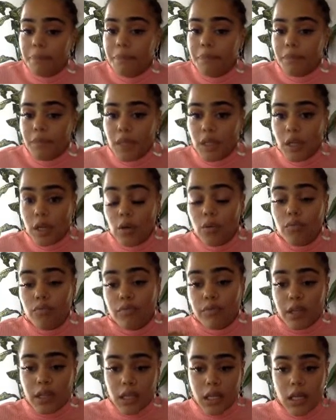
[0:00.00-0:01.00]
you know,
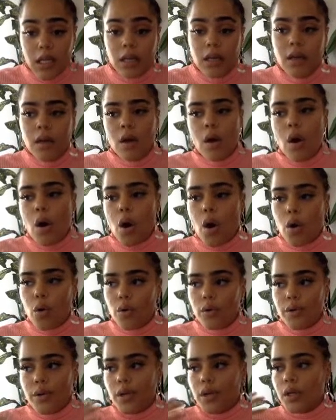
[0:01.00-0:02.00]
really
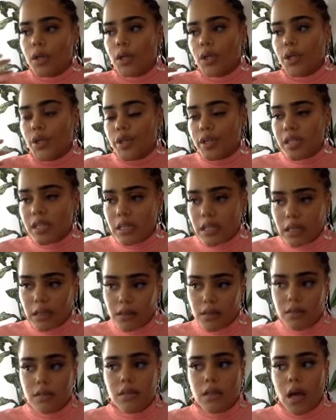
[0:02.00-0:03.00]
hone your
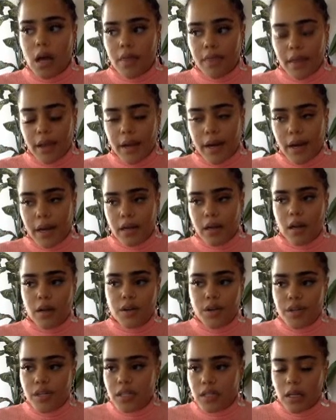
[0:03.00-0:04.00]
skills on there and
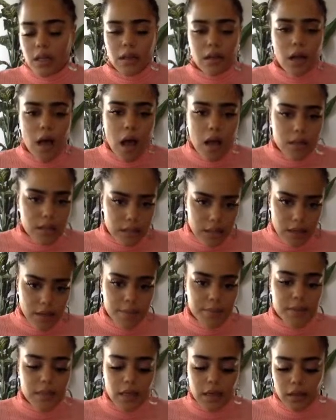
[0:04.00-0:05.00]
understand the
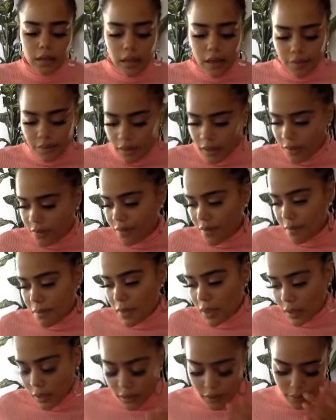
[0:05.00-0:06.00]
concepts and get really
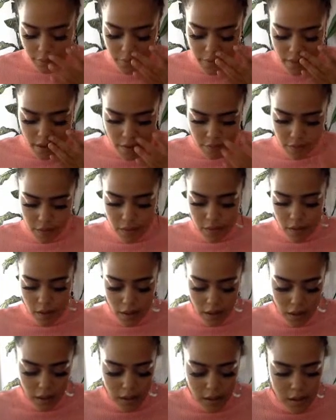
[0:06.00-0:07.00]
familiar with
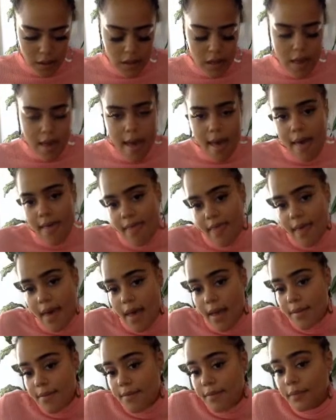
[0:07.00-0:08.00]
everything and
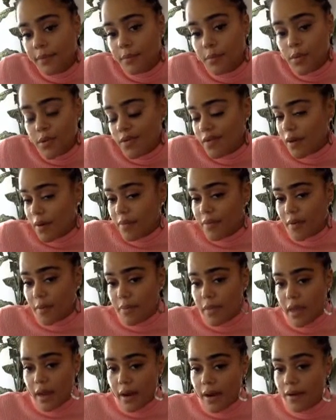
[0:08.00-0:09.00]
then move up from
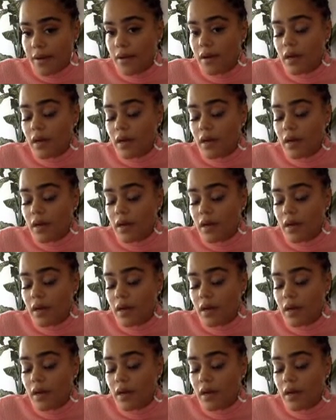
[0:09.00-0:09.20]
there.